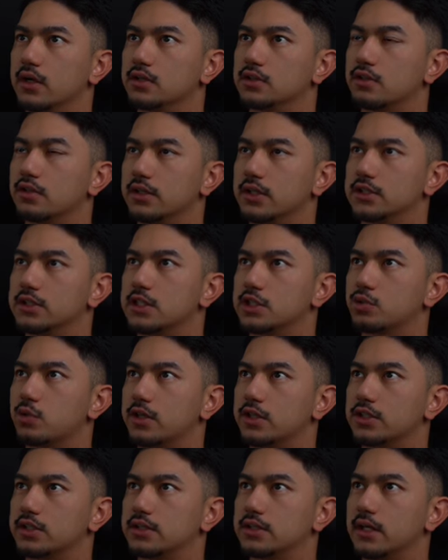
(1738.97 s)
So in this
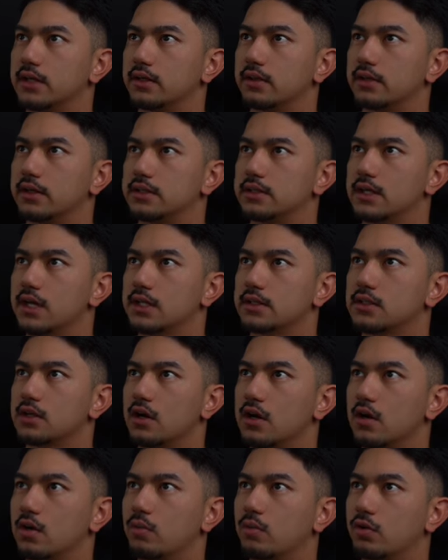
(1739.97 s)
situation, instead of three sets,
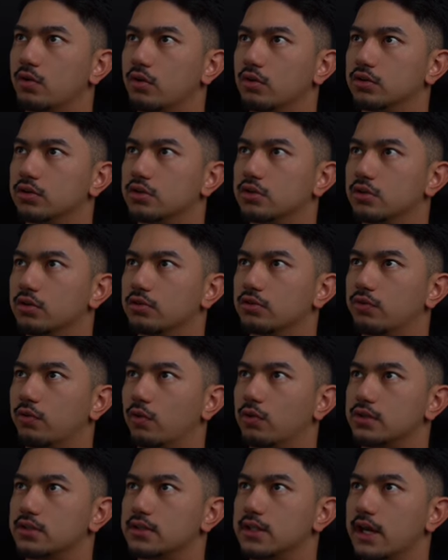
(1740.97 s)
we're going to do
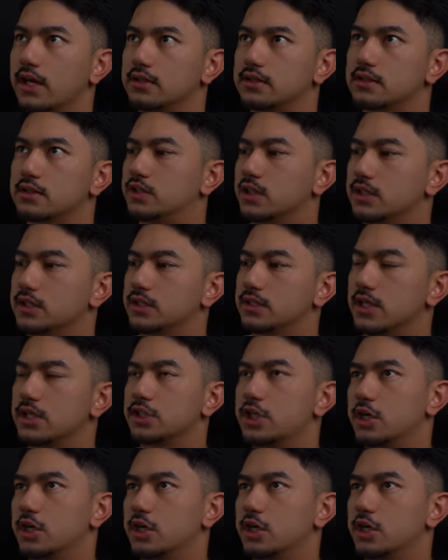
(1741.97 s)
four sets. Just as a